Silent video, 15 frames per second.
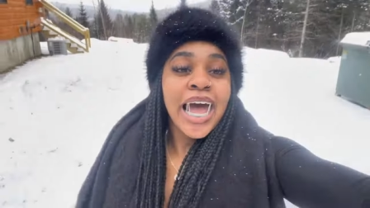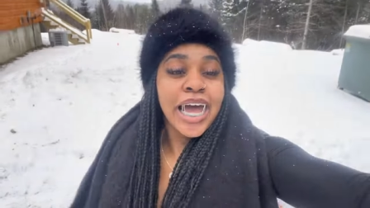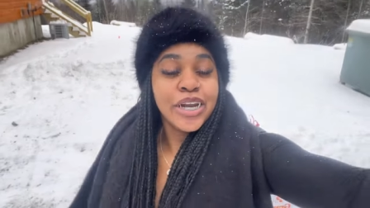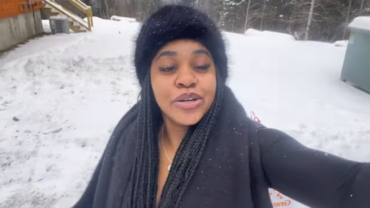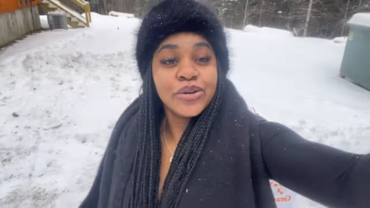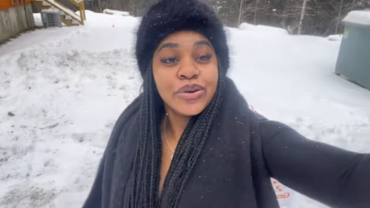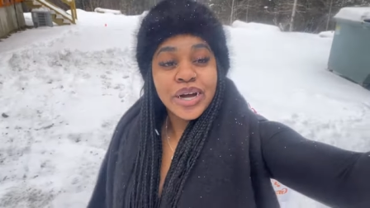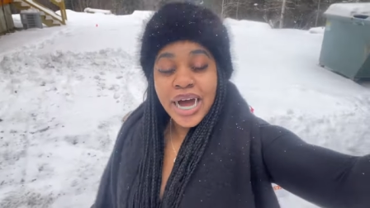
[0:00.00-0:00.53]

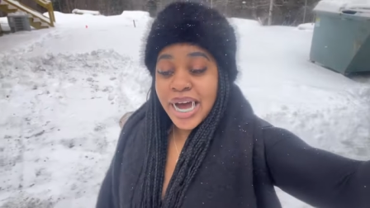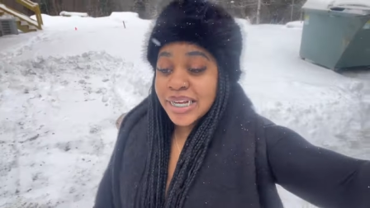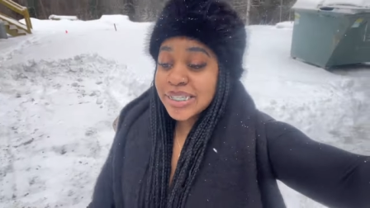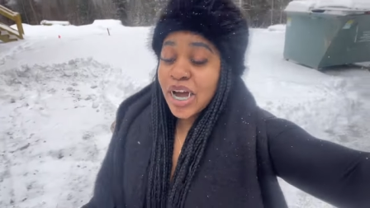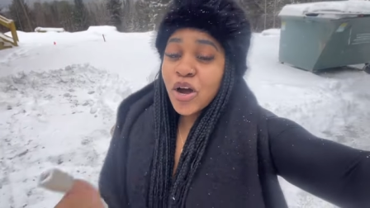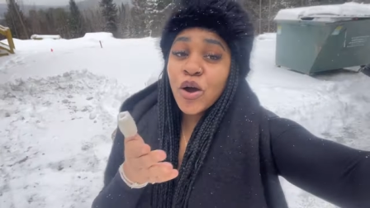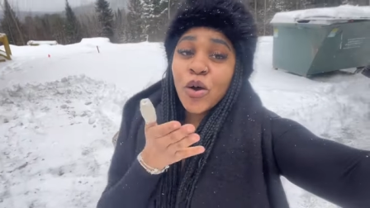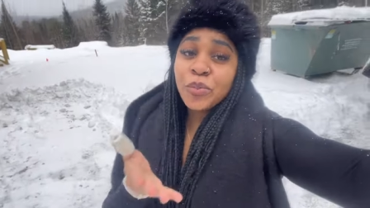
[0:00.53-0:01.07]
Anywho, guys,
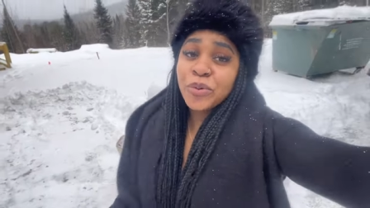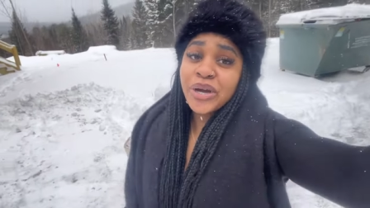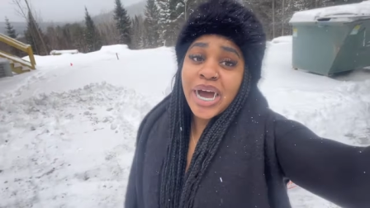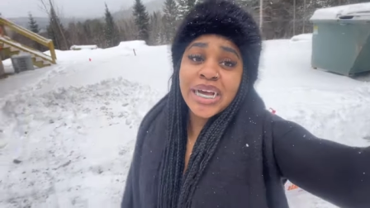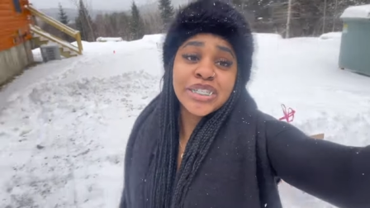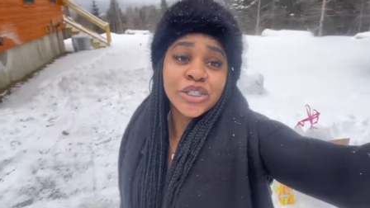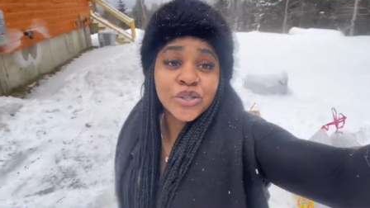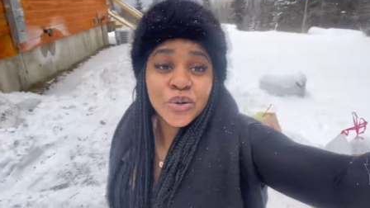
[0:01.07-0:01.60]
I hope you
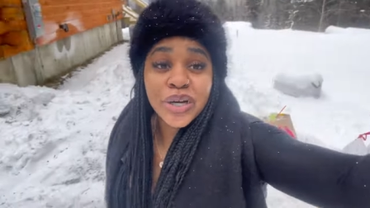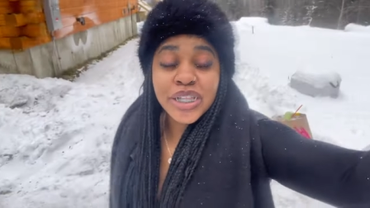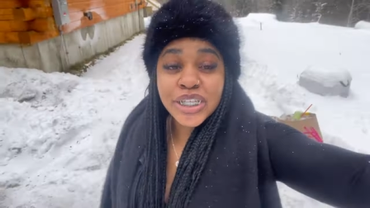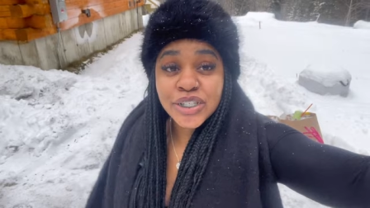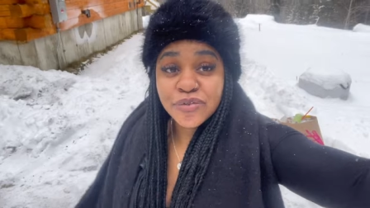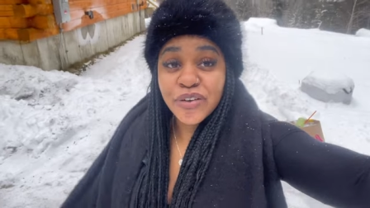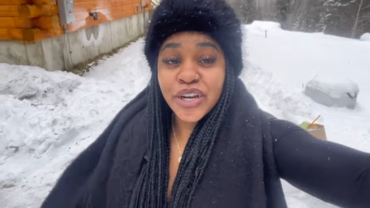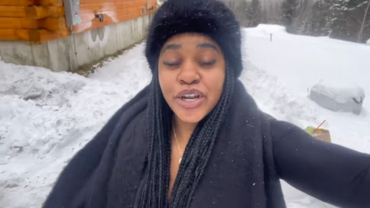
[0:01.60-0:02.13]
guys enjoyed
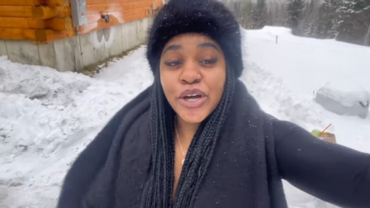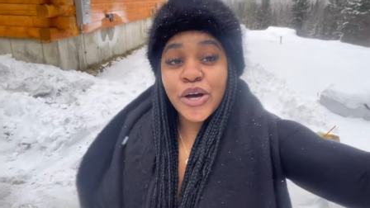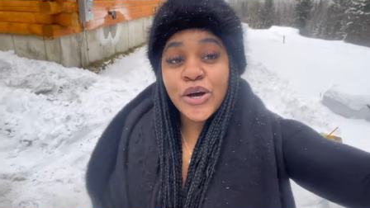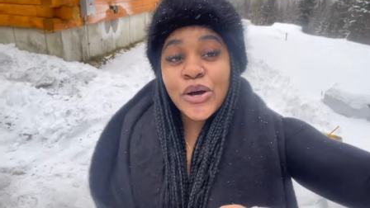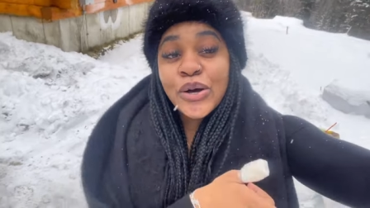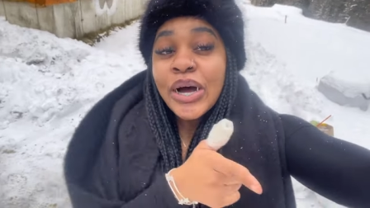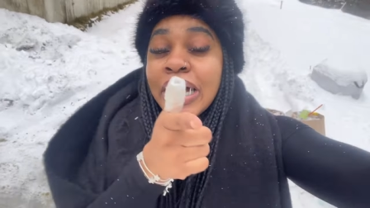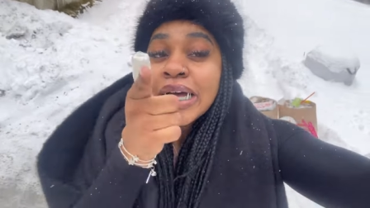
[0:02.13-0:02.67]
this
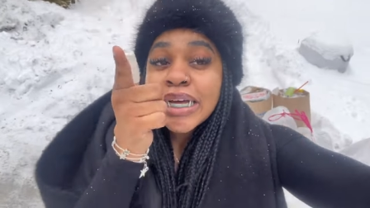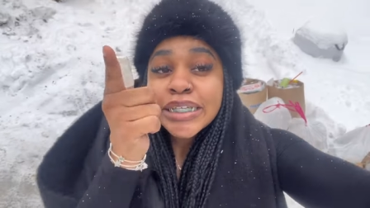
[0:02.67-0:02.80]
video.